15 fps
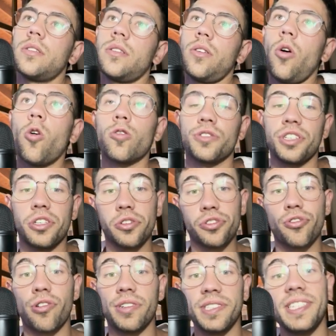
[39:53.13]
or the
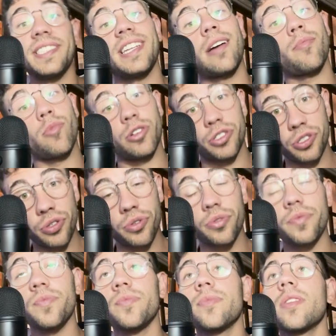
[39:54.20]
user ID number 2,
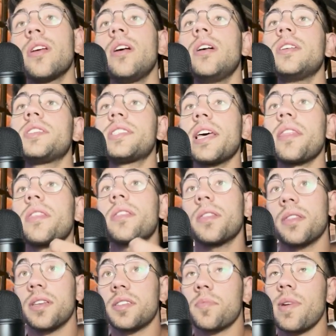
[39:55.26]
sent
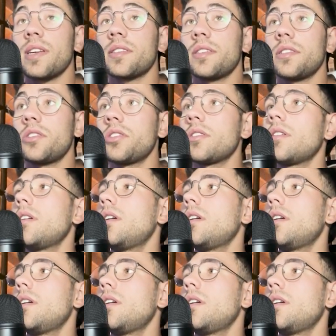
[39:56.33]
this message,